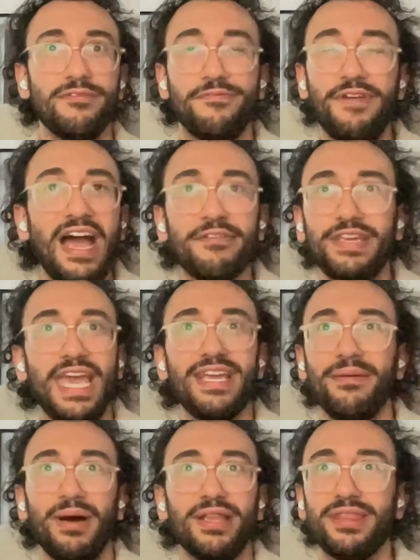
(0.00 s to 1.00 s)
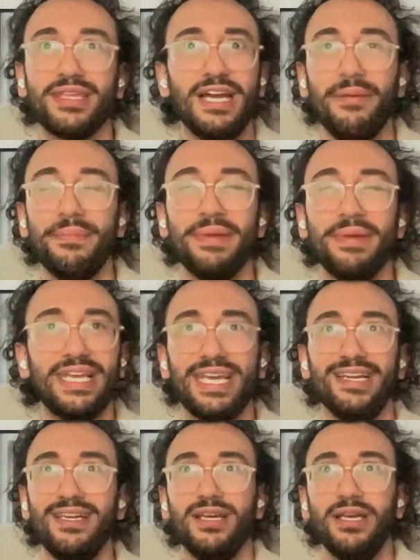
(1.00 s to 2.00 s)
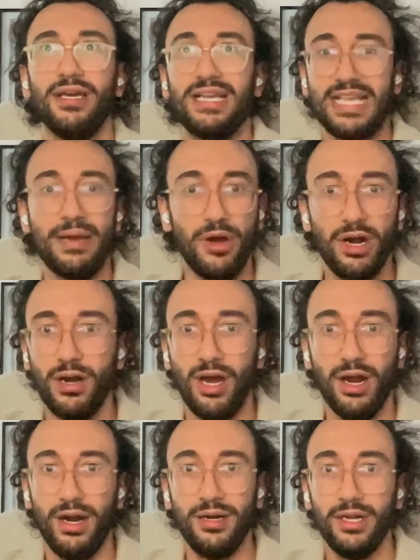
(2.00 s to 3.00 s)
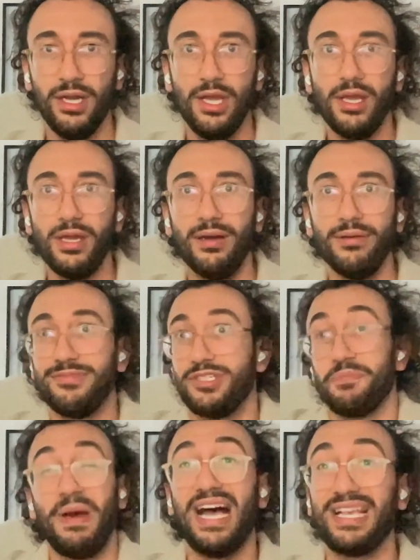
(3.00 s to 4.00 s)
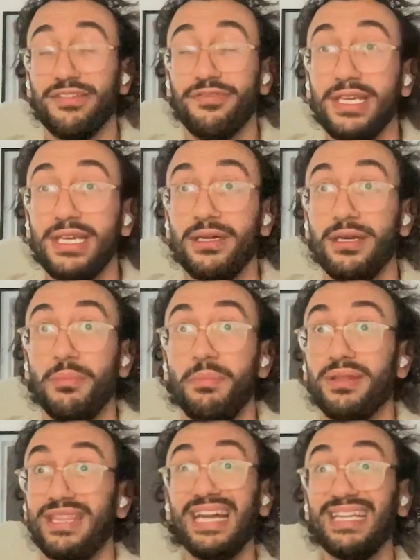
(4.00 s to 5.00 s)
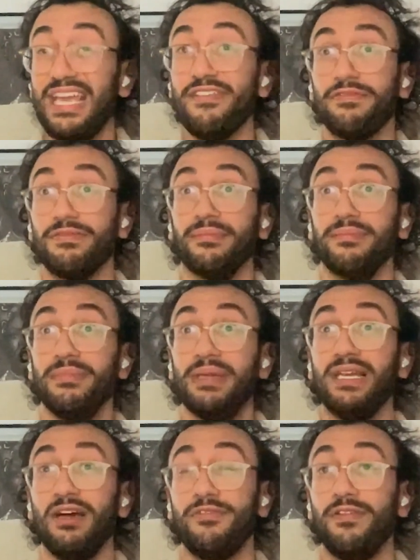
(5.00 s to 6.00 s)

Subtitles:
5K a month coming in as MRR just passively, but that gave me enough